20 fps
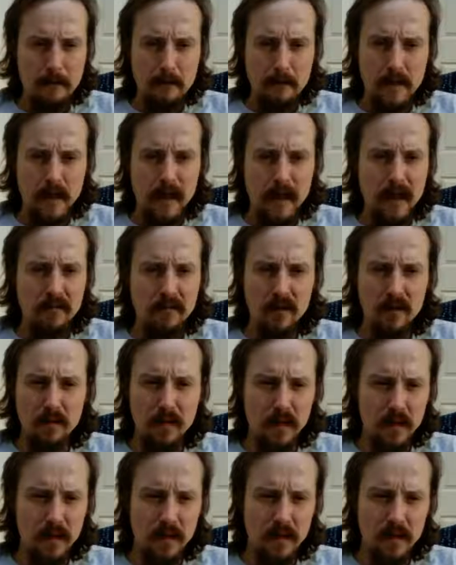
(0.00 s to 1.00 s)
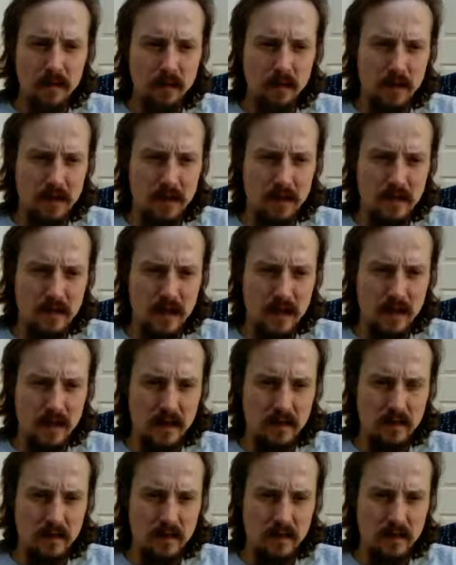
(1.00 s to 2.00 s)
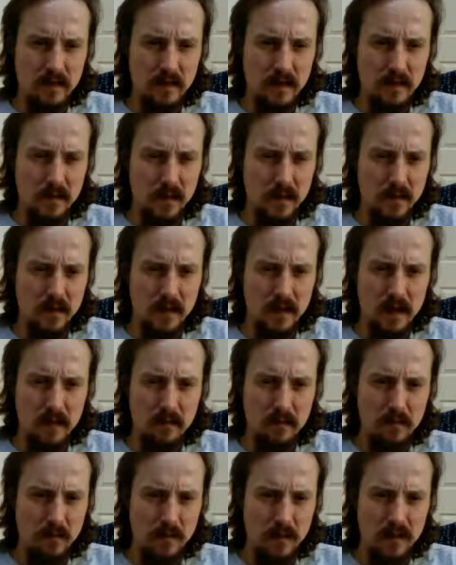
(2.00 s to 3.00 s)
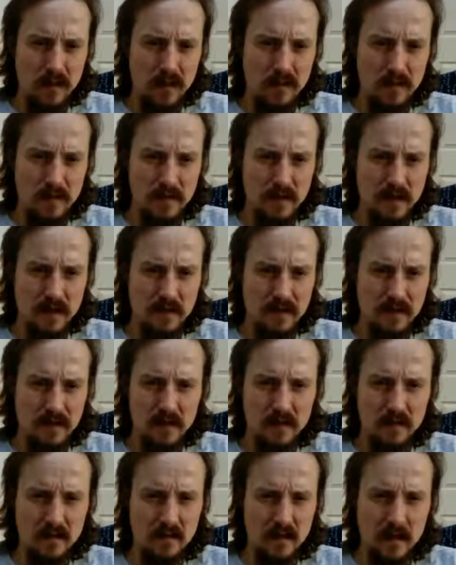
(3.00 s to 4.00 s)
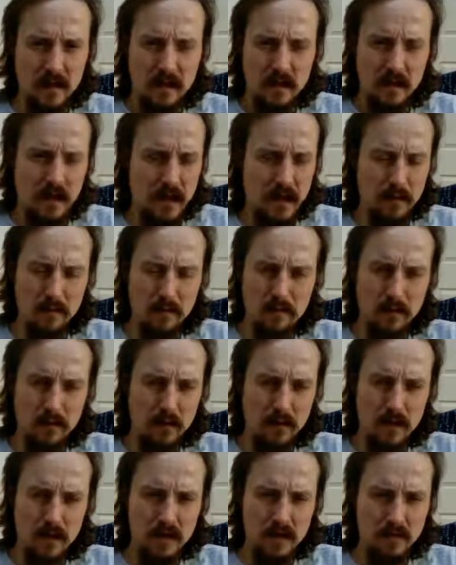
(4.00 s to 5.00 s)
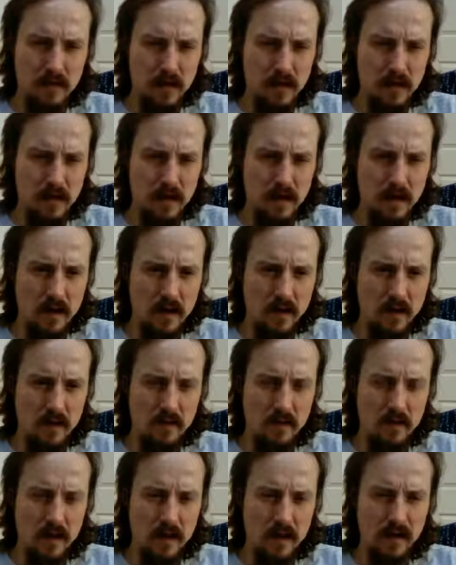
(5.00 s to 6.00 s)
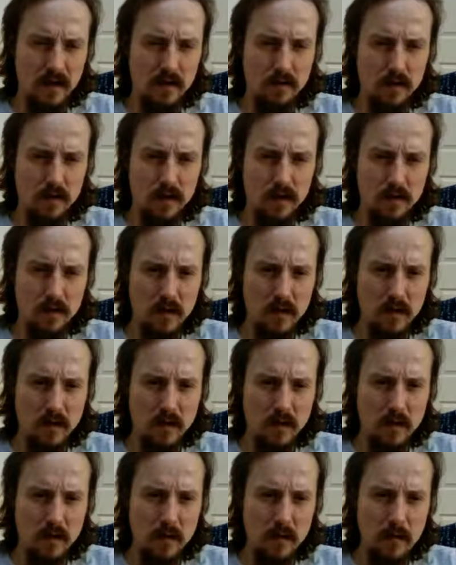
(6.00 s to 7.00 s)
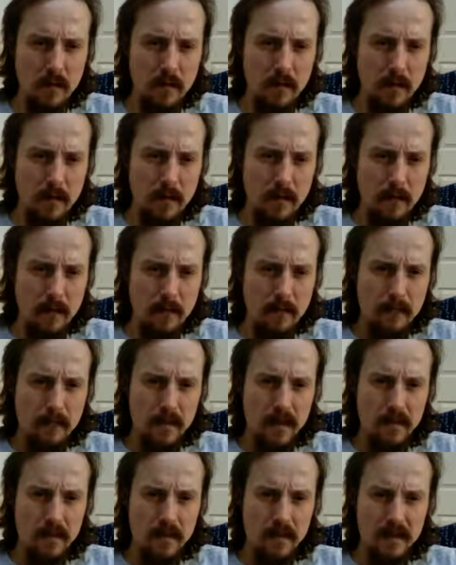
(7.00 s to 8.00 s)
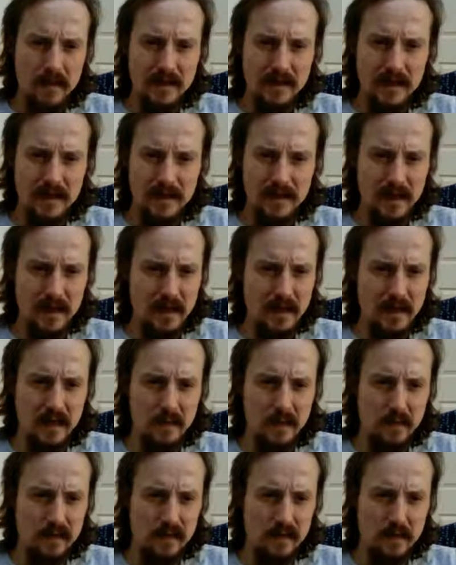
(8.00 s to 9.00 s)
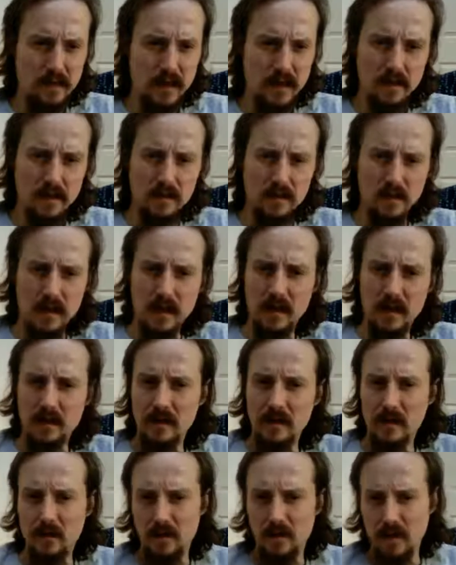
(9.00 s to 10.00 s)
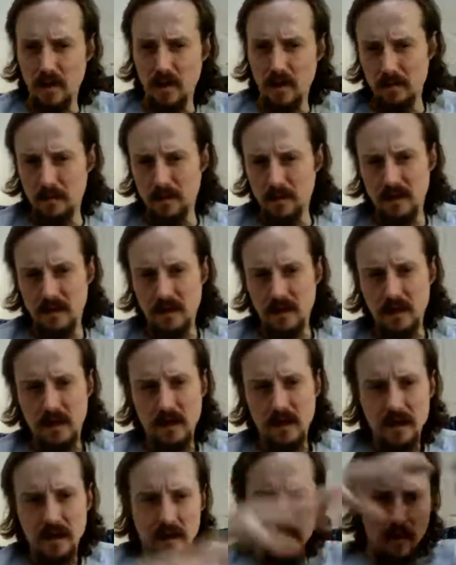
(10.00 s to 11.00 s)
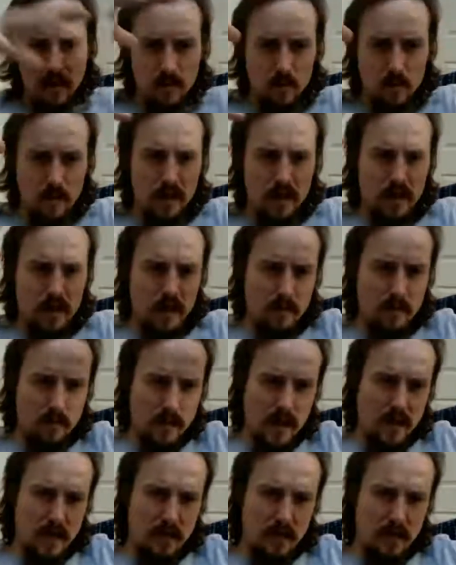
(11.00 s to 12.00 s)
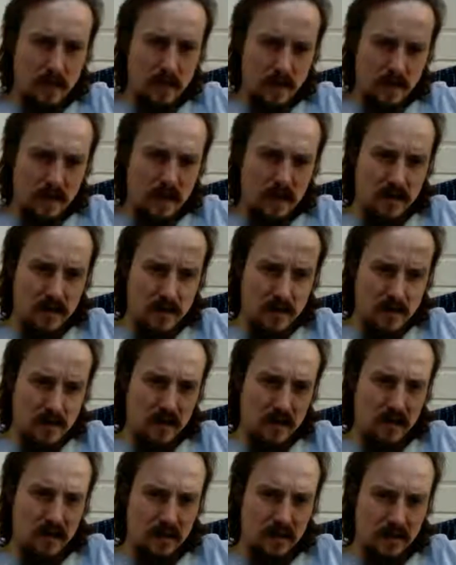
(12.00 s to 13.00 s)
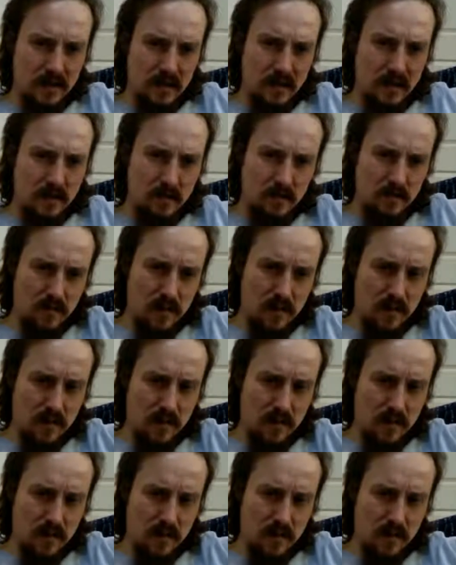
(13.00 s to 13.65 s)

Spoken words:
May everybody in the organ psych community, more or less besides Dr. Farley, like more or less rot in hell. Like the real one. Not this satanic doublespeak of like the perps walking around in consciousnesses that aren't,